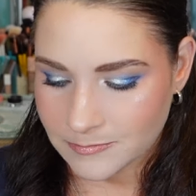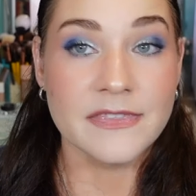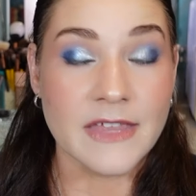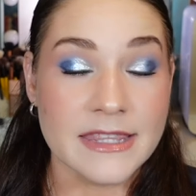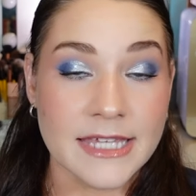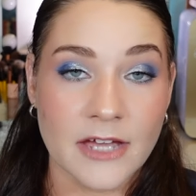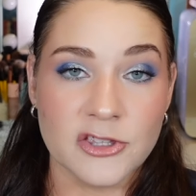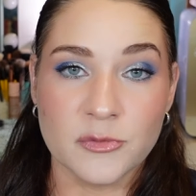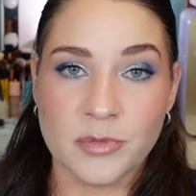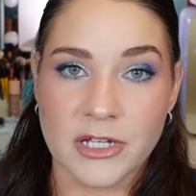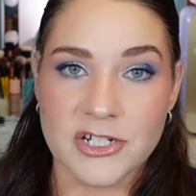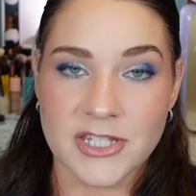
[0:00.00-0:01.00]
Then the other
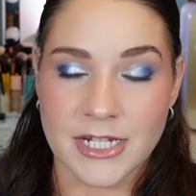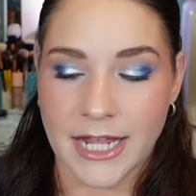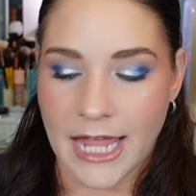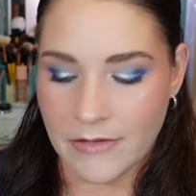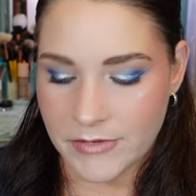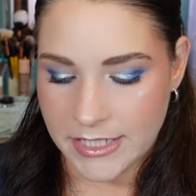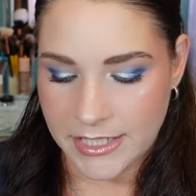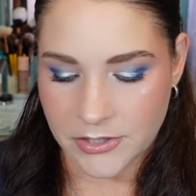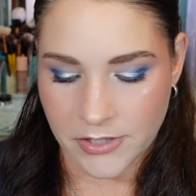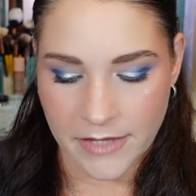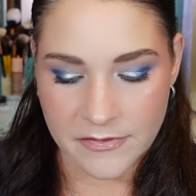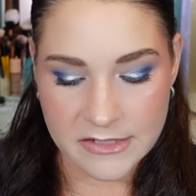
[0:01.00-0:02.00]
blush that I have in here,
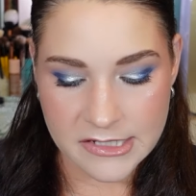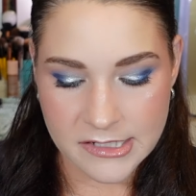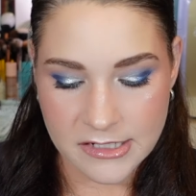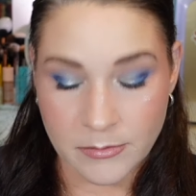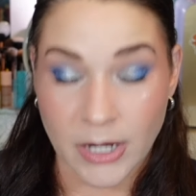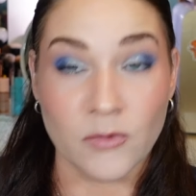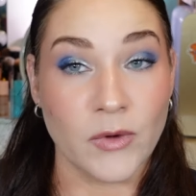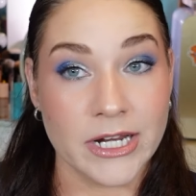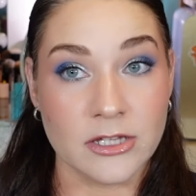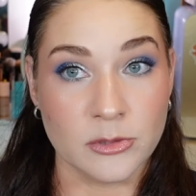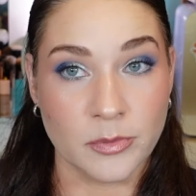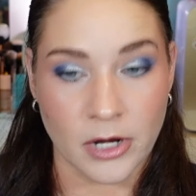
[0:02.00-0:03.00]
and this is in my
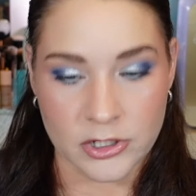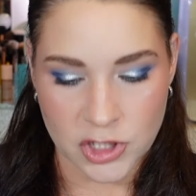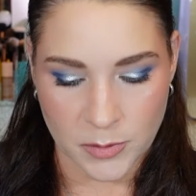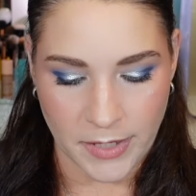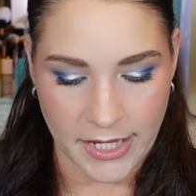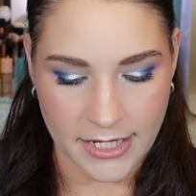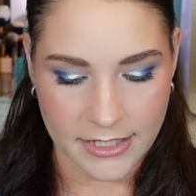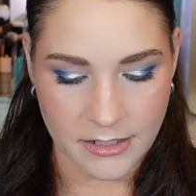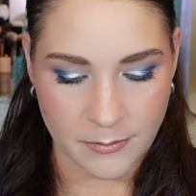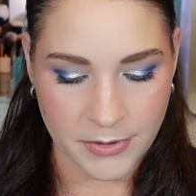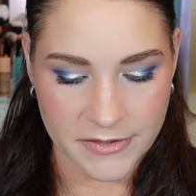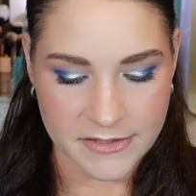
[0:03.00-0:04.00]
regular project pan,
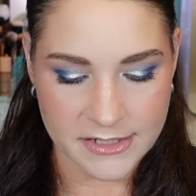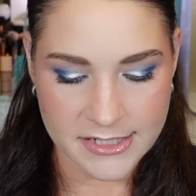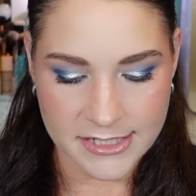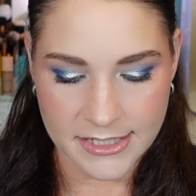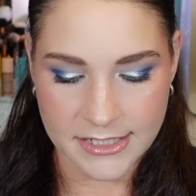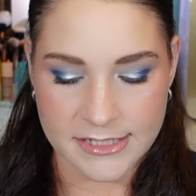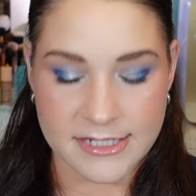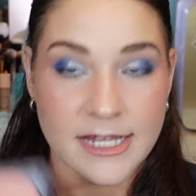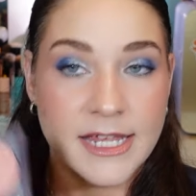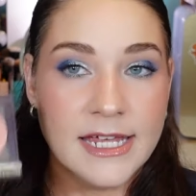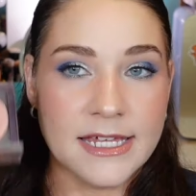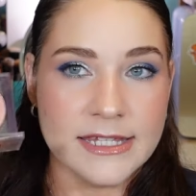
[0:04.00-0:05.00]
but this is
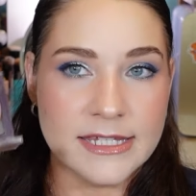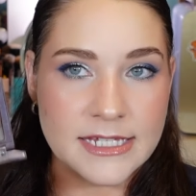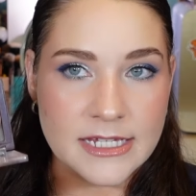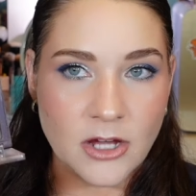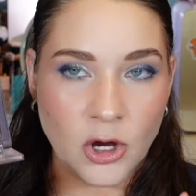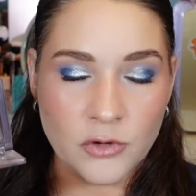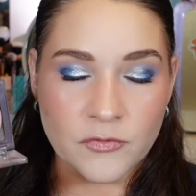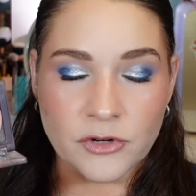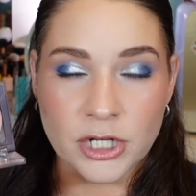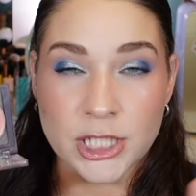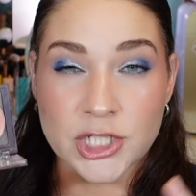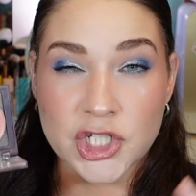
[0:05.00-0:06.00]
the
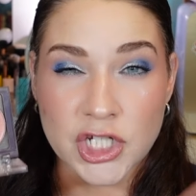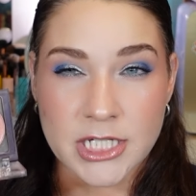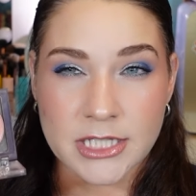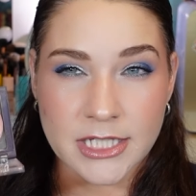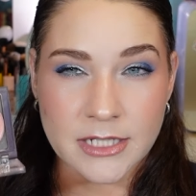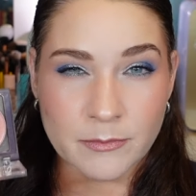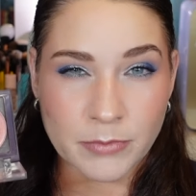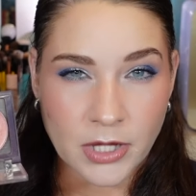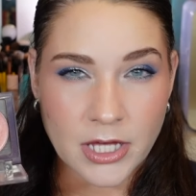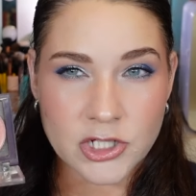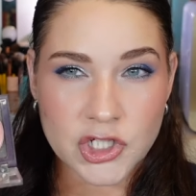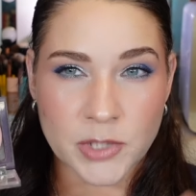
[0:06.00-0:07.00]
Ofra Chicklet
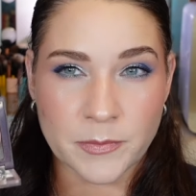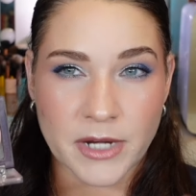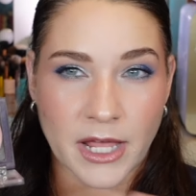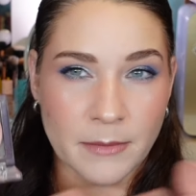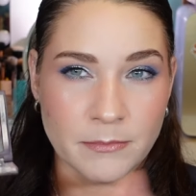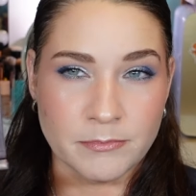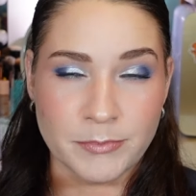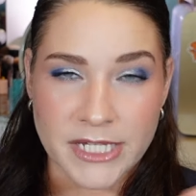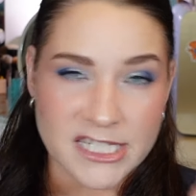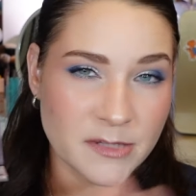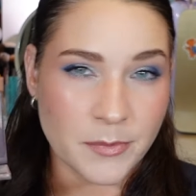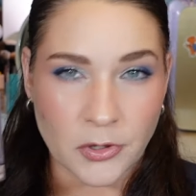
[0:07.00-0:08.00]
blush, but I
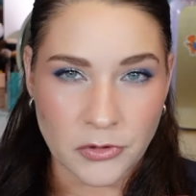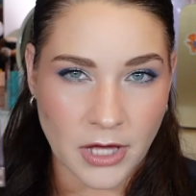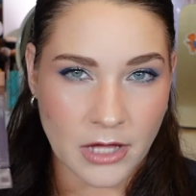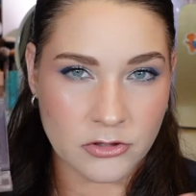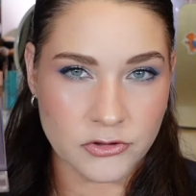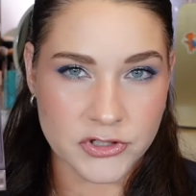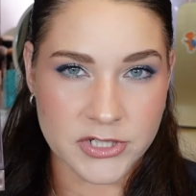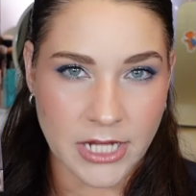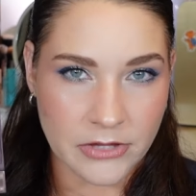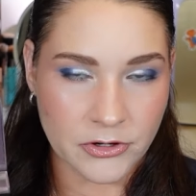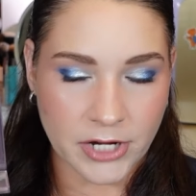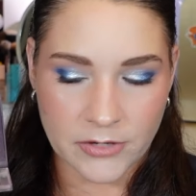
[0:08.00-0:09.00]
mixed both colors
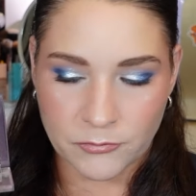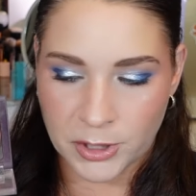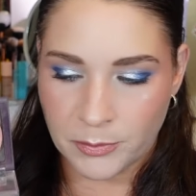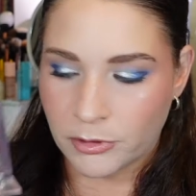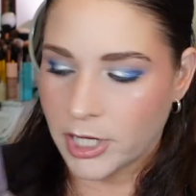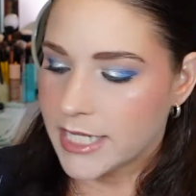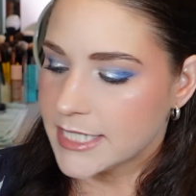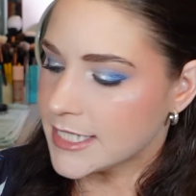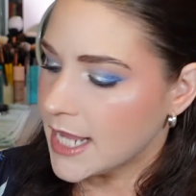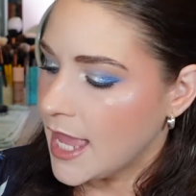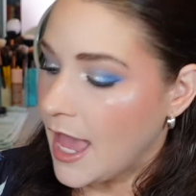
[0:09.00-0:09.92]
together and repressed.